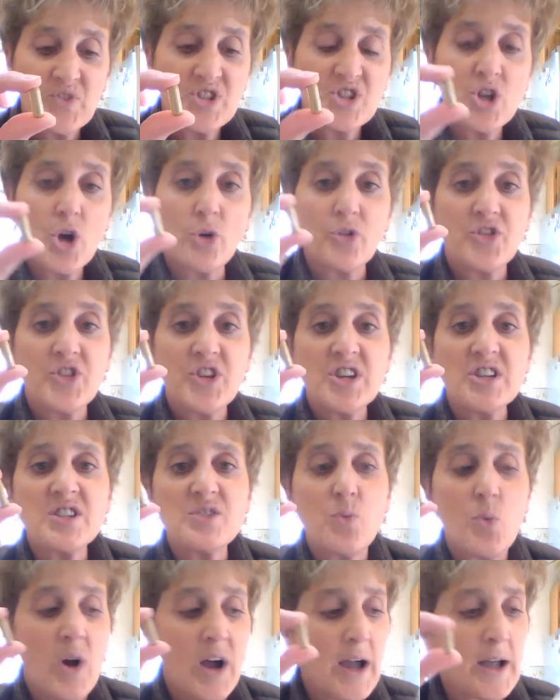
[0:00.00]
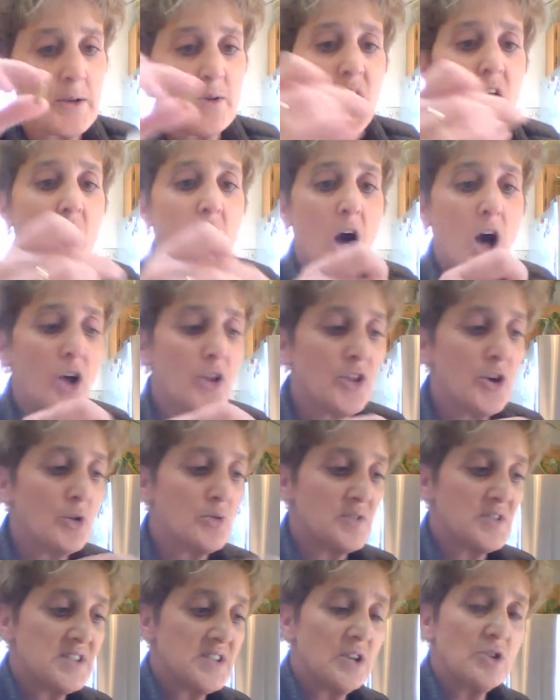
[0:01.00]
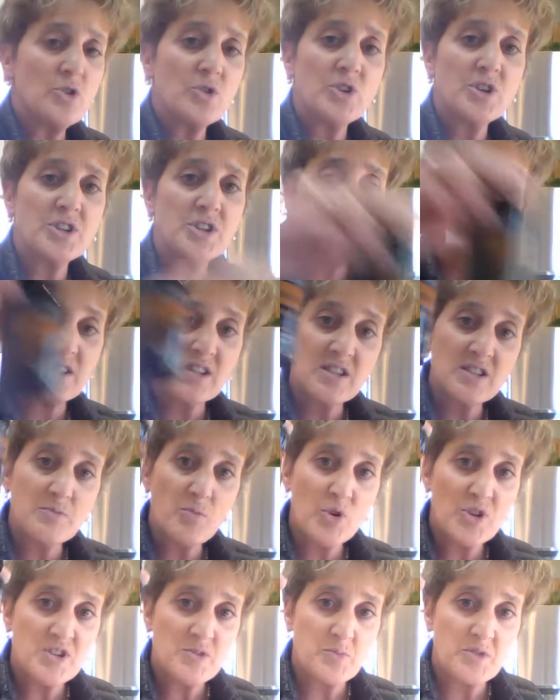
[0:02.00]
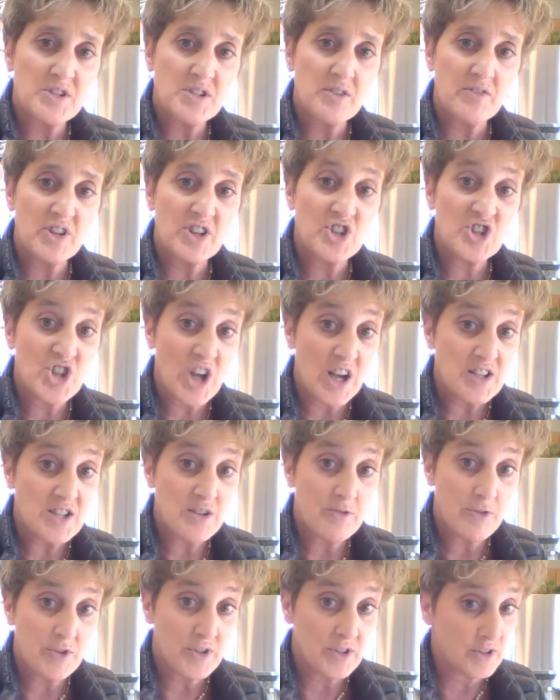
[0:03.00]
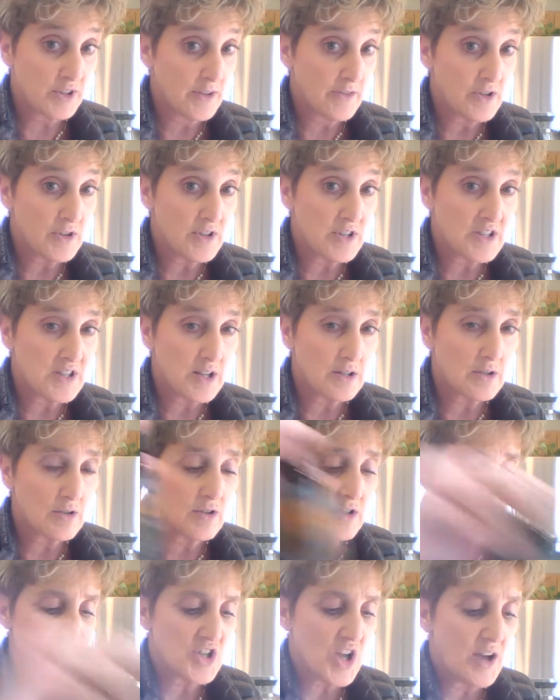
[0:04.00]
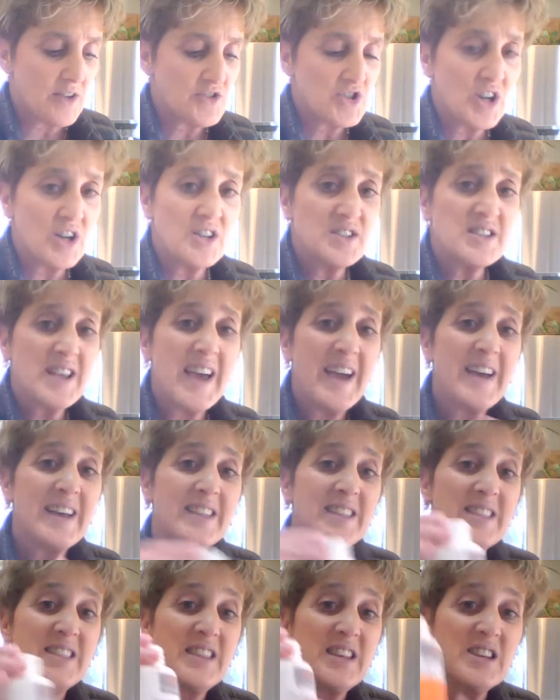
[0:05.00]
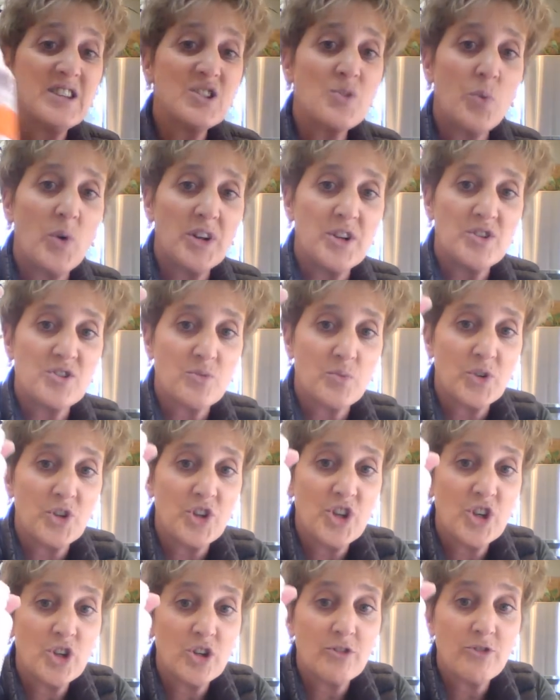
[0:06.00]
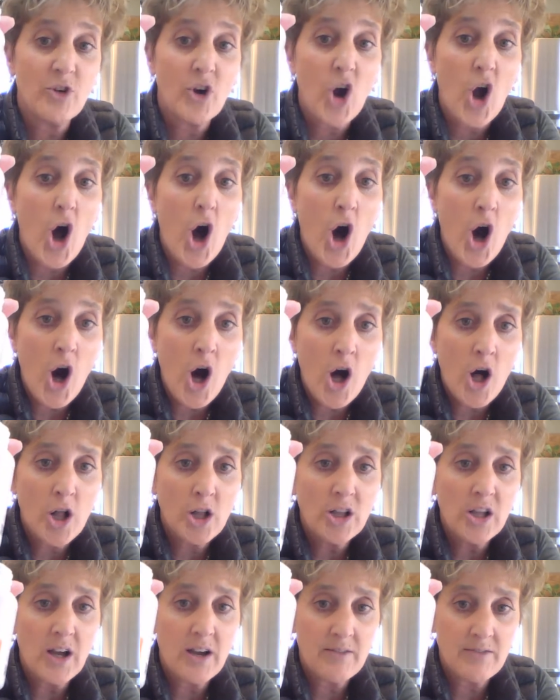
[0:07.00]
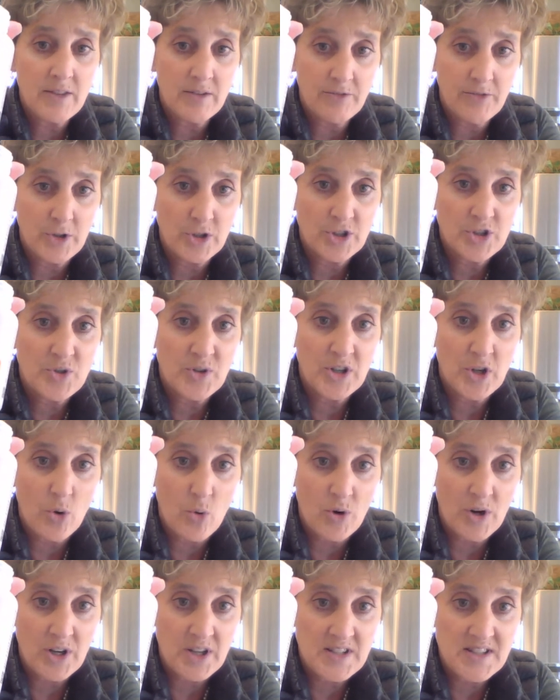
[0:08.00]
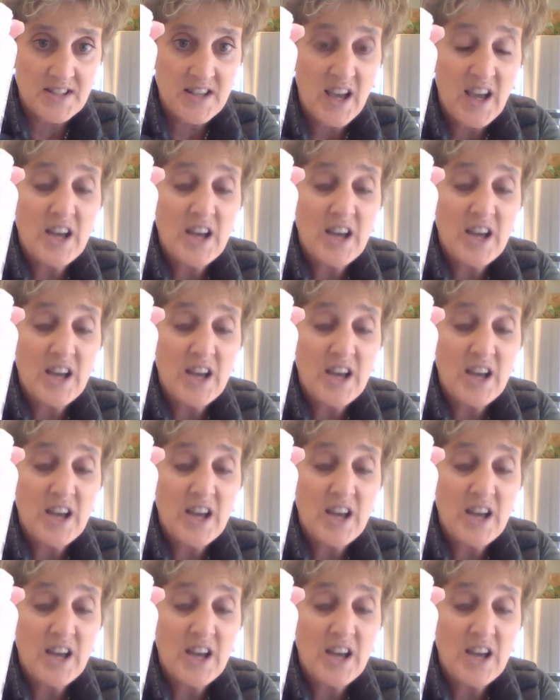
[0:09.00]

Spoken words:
So this one, although Zendocrine is more specific just for the liver, the Zendocrine soft gels, this one is really good for all of the filtering organs.